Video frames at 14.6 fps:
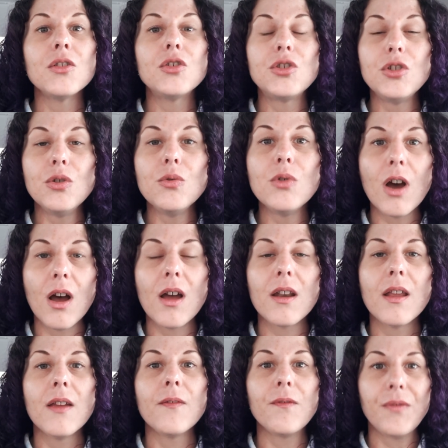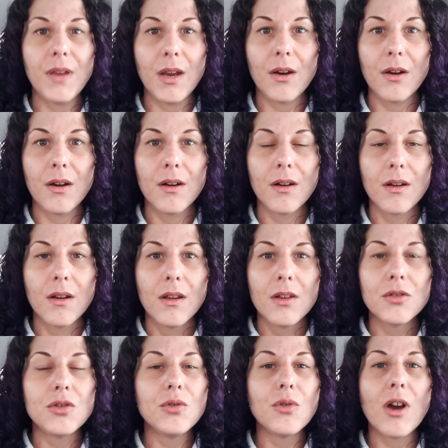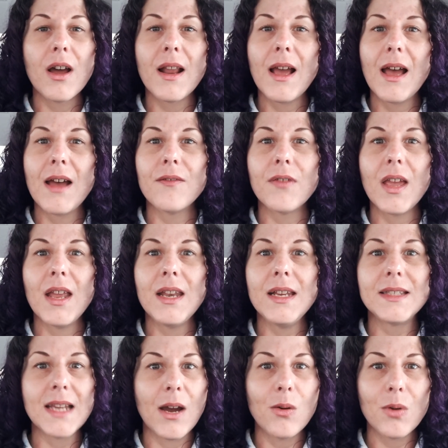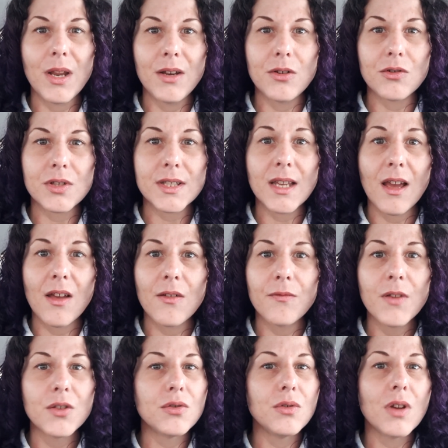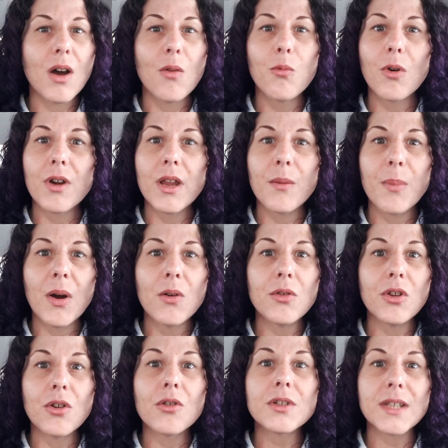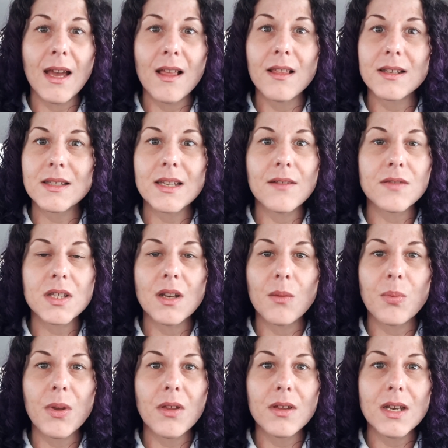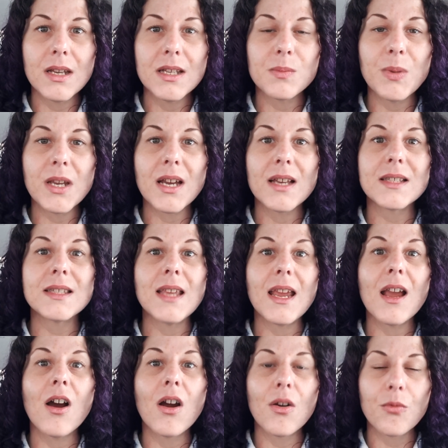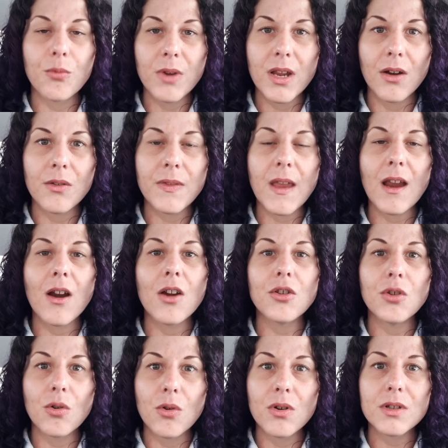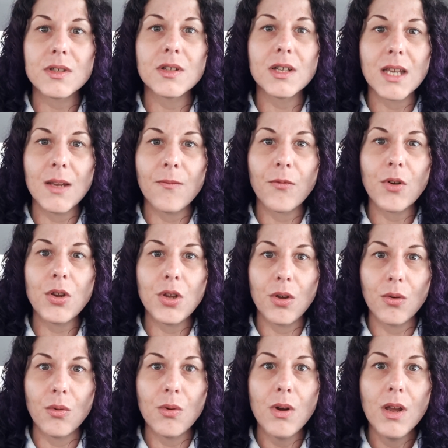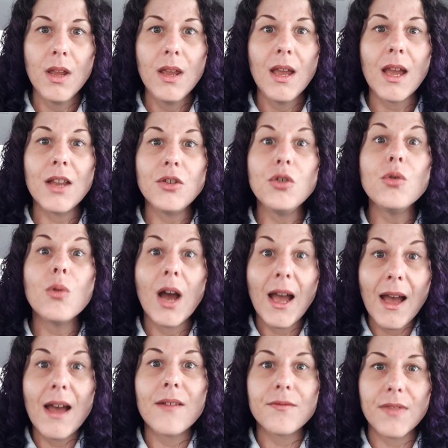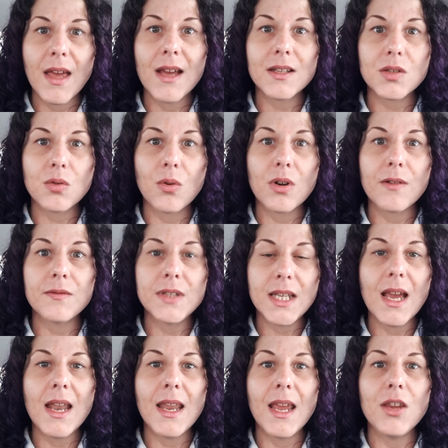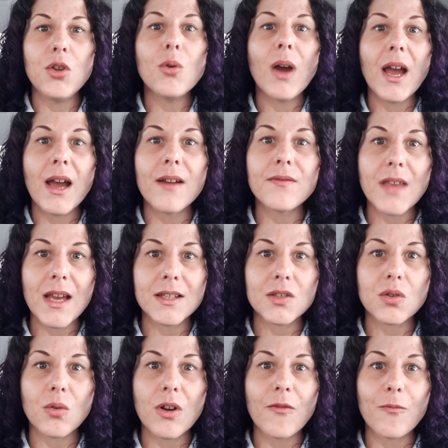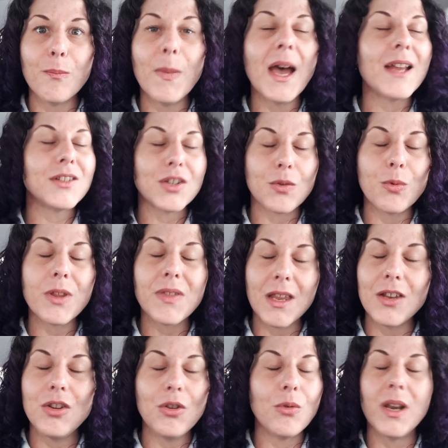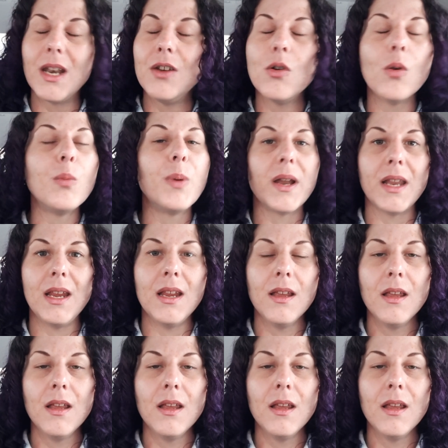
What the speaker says: do not fear. Do not have any doubt in yourself. Do not worry about your talents, gifts, and abilities, because they are real. They are yours to keep for you. And you have that sort of DNA. You have that sort of magic within you, and nobody,